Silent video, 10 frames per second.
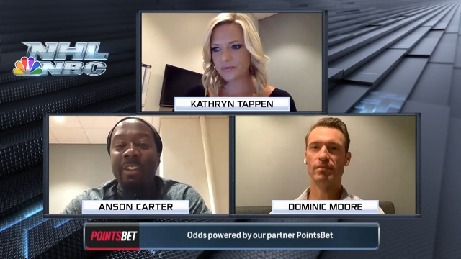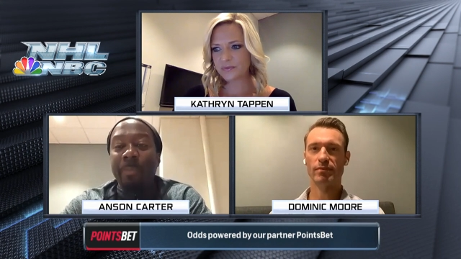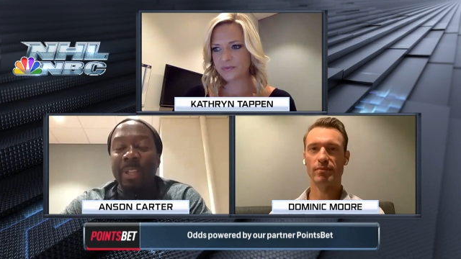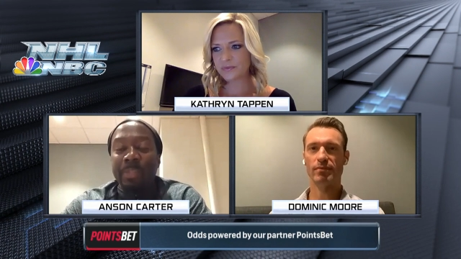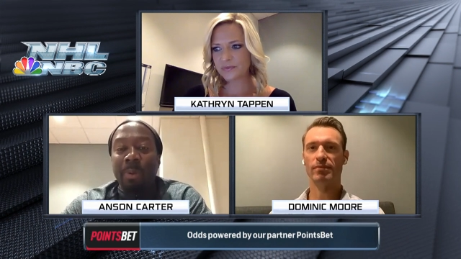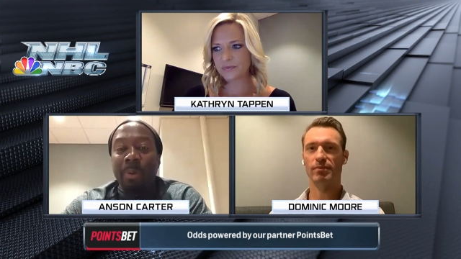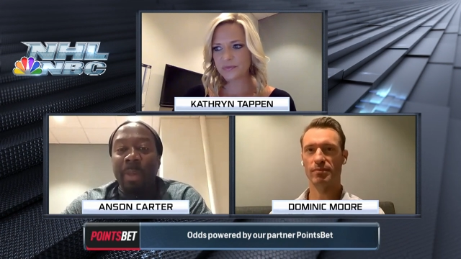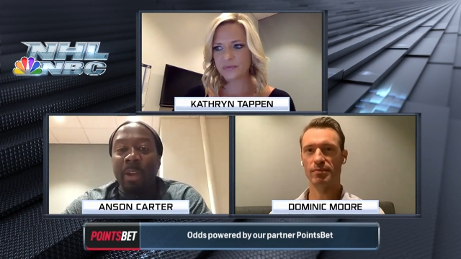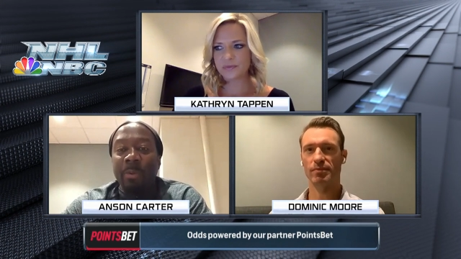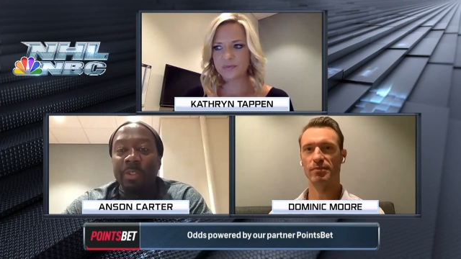Speaker 1: the Pittsburgh
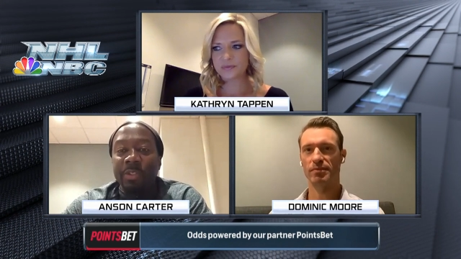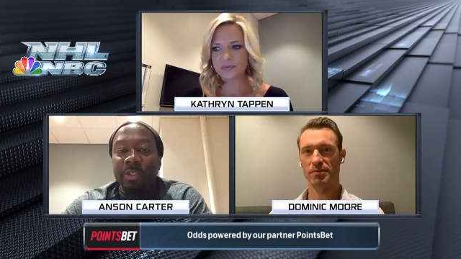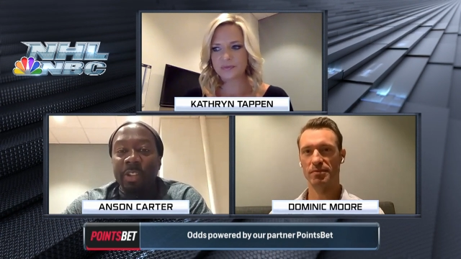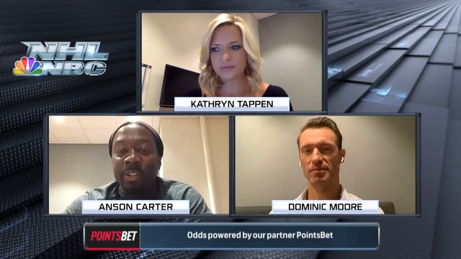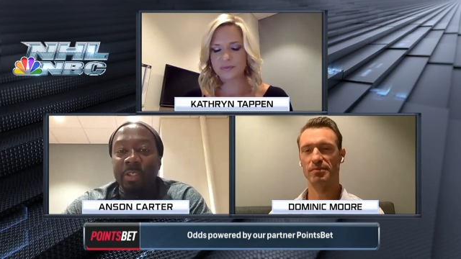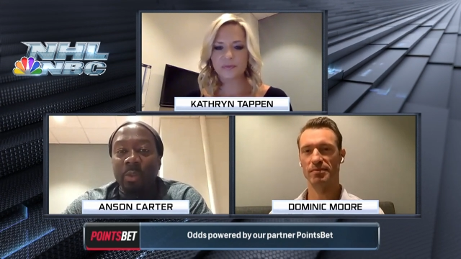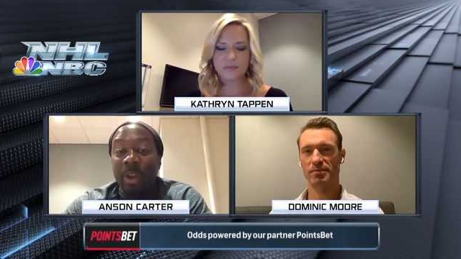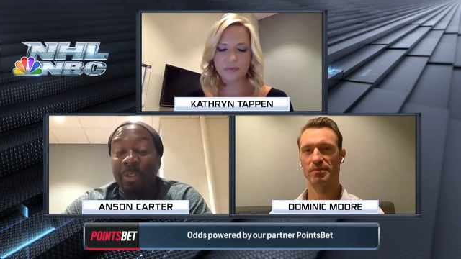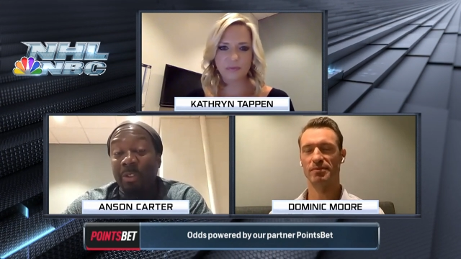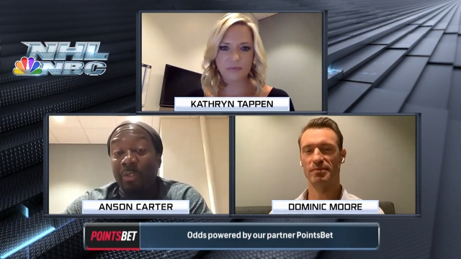Penguins. Just the way
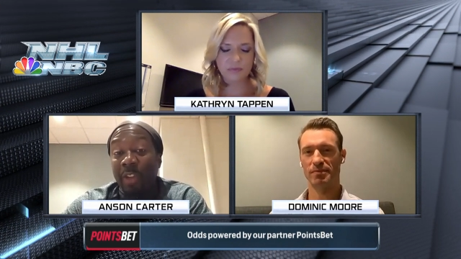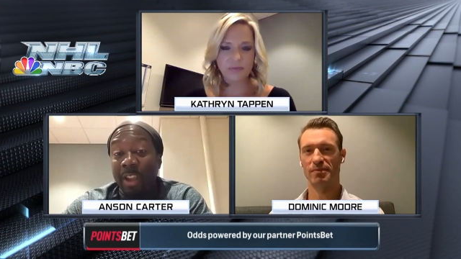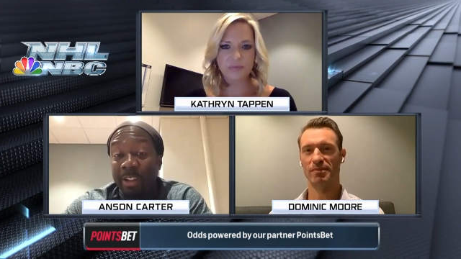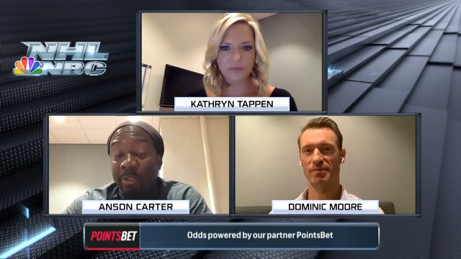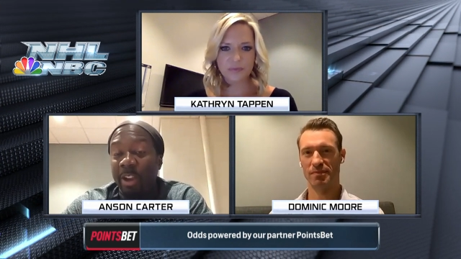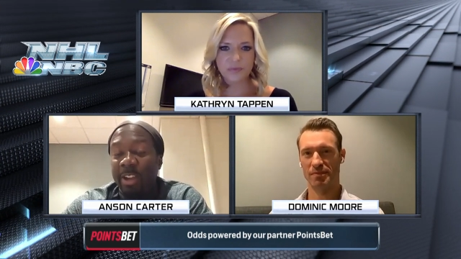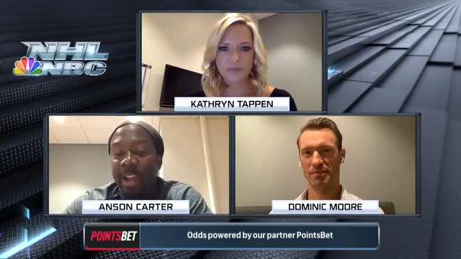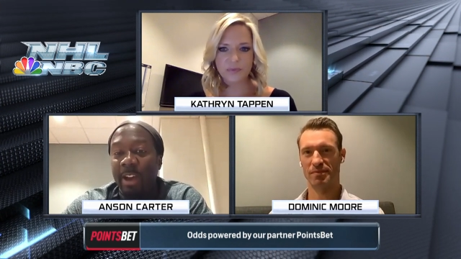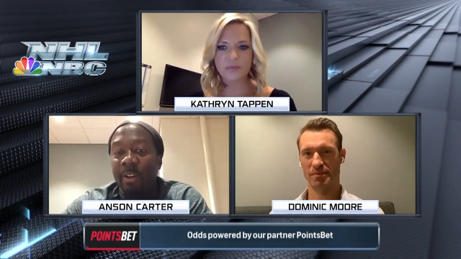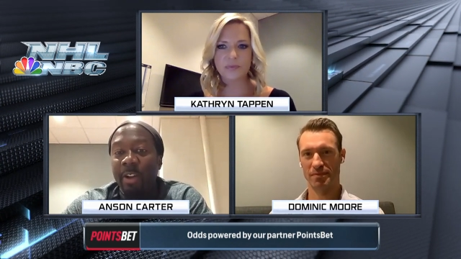they're defending right
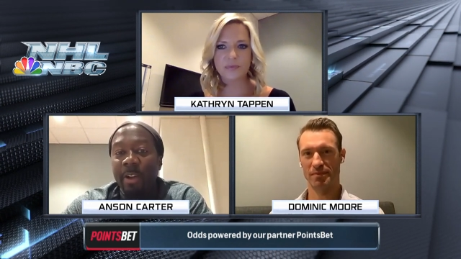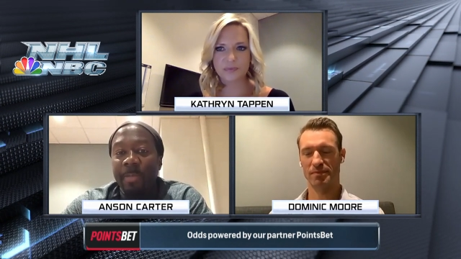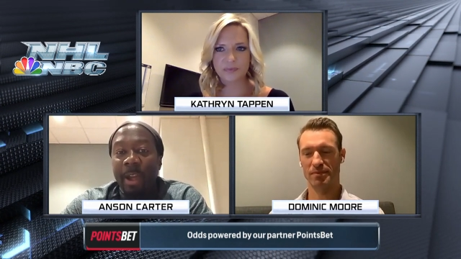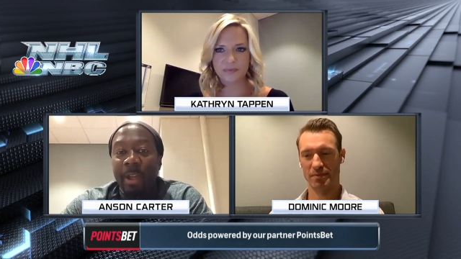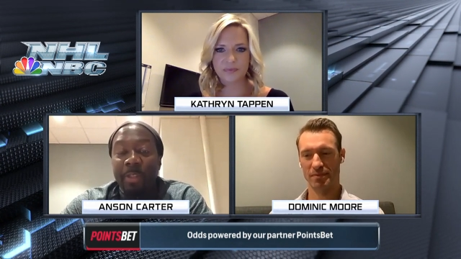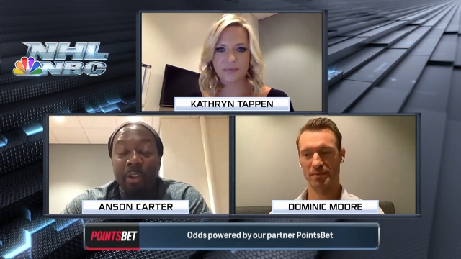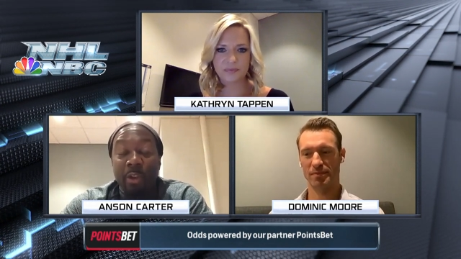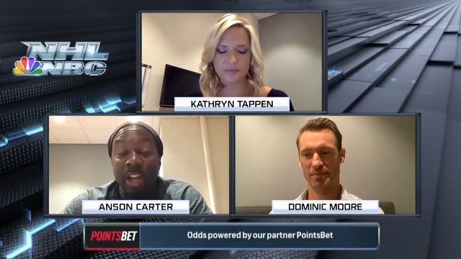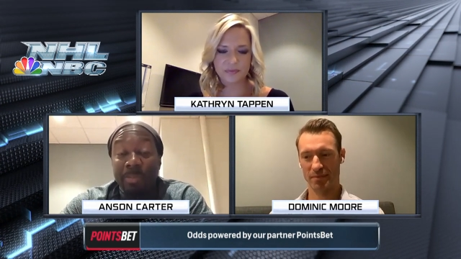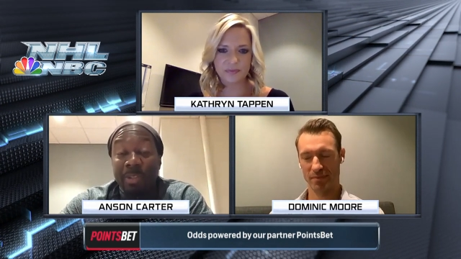now. I think
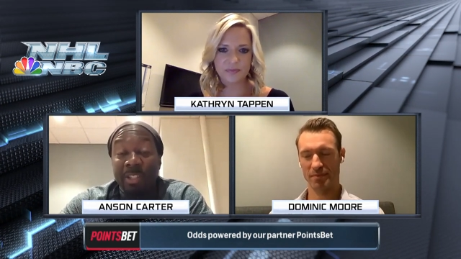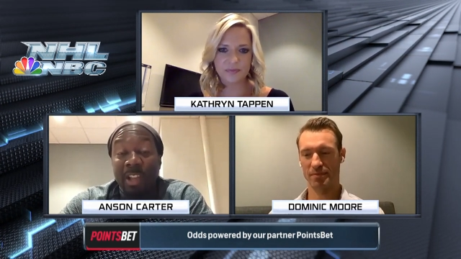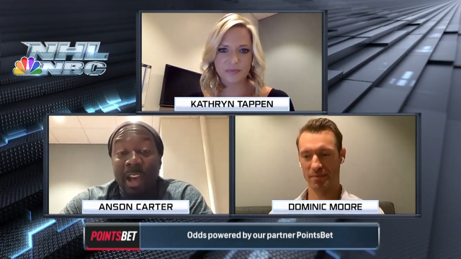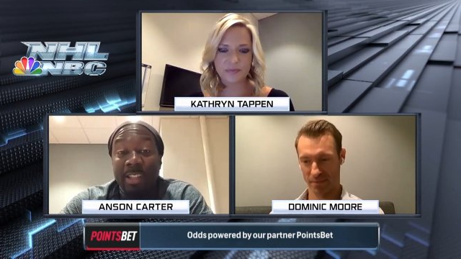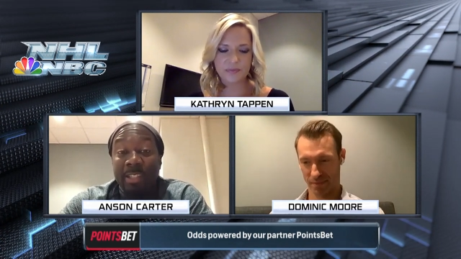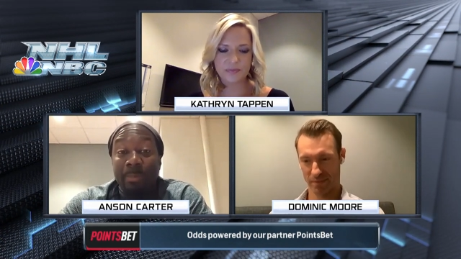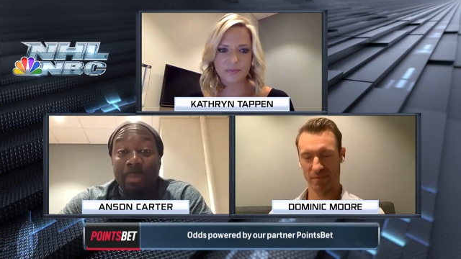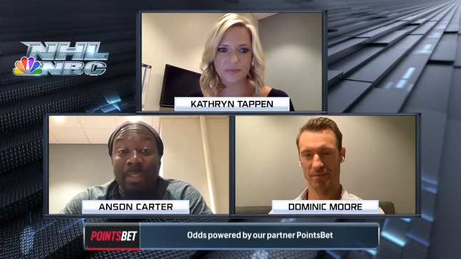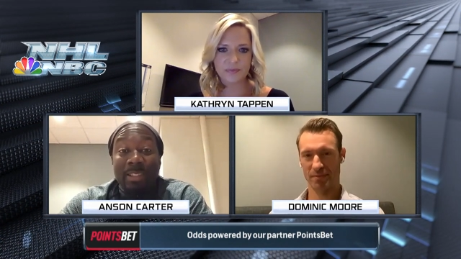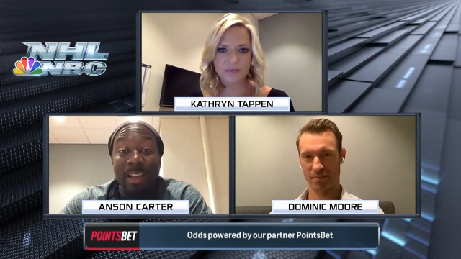Crosby's line is the
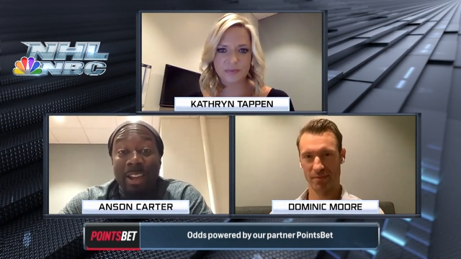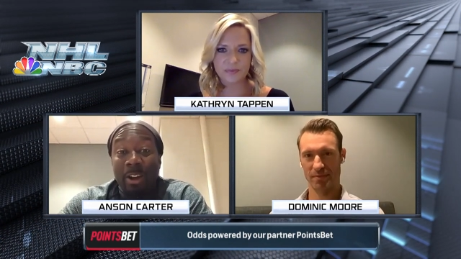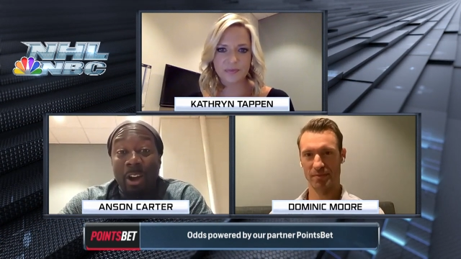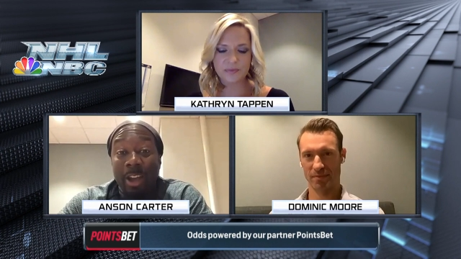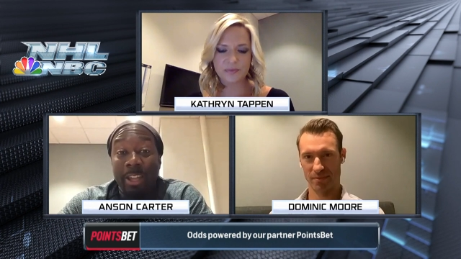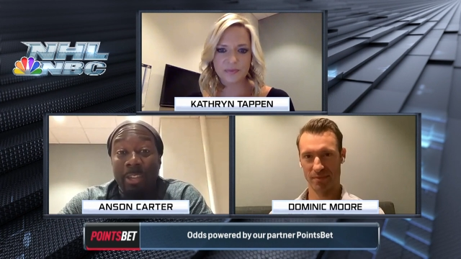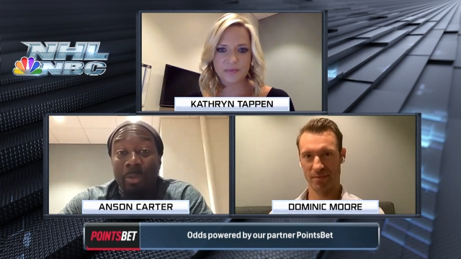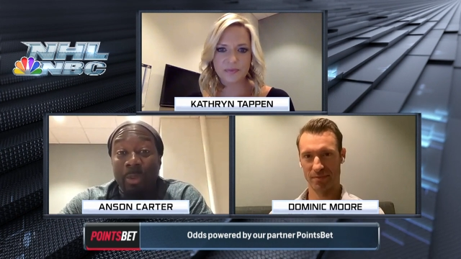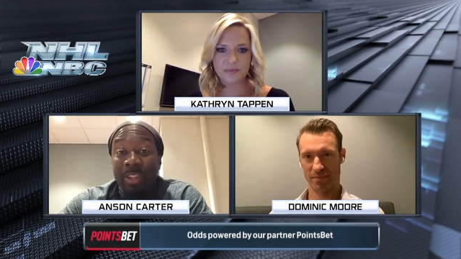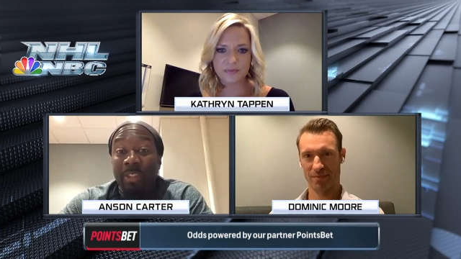best line in hockey with the
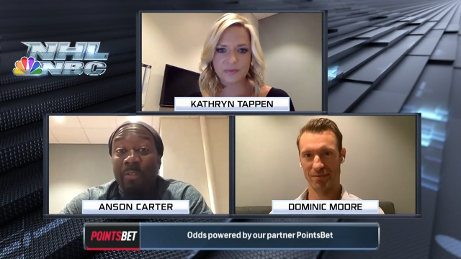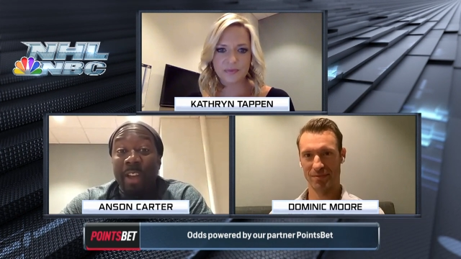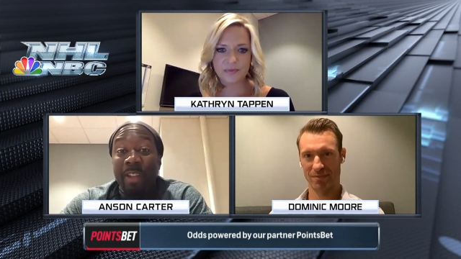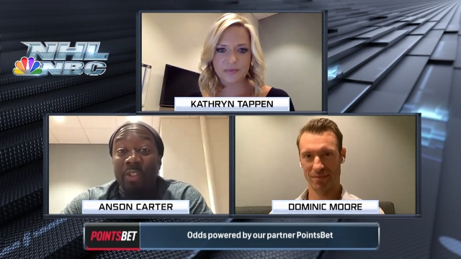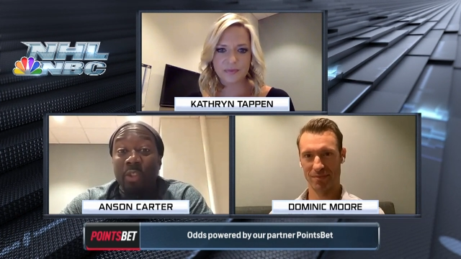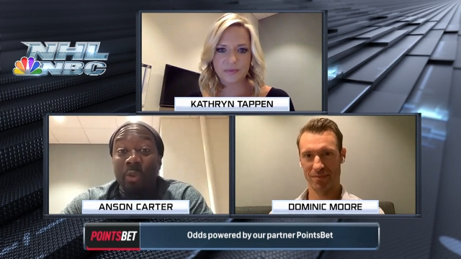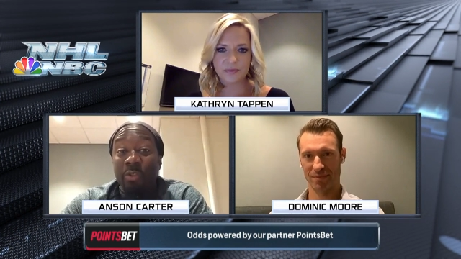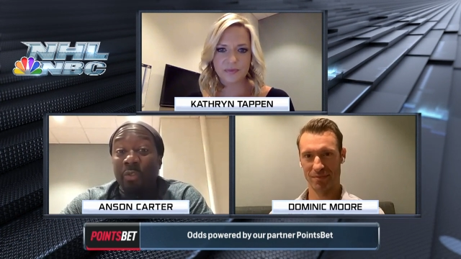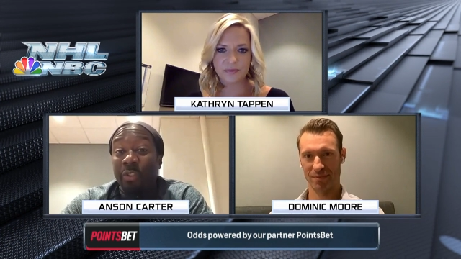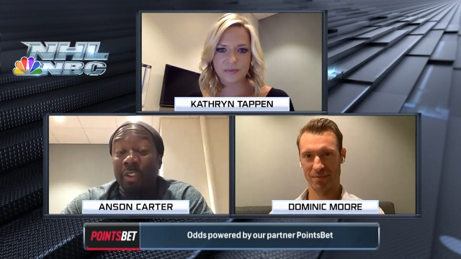way they defend two hundred